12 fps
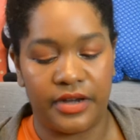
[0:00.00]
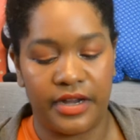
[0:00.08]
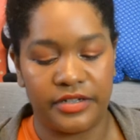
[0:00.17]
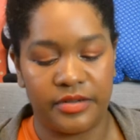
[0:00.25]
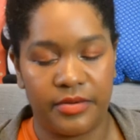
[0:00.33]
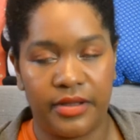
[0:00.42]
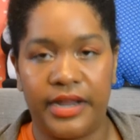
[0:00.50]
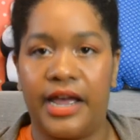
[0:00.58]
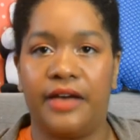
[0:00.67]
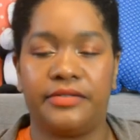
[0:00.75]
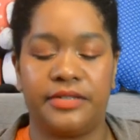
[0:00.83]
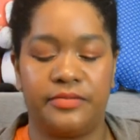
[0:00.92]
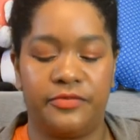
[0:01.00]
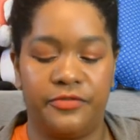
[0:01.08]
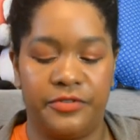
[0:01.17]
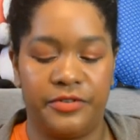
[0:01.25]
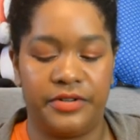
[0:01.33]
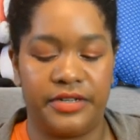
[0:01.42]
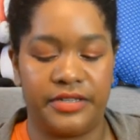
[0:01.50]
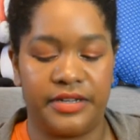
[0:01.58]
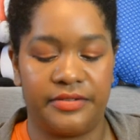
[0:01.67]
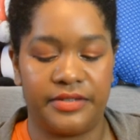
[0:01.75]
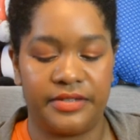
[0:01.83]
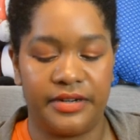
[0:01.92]
I should really have some food because I
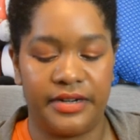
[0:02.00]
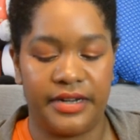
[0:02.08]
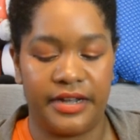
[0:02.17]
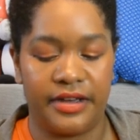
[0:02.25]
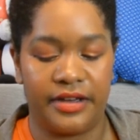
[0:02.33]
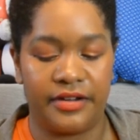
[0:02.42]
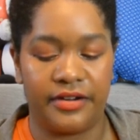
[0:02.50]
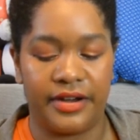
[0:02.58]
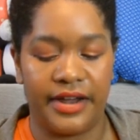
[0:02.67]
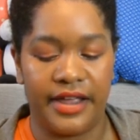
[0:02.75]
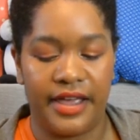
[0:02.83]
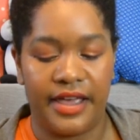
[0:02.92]
was starting to get hungry.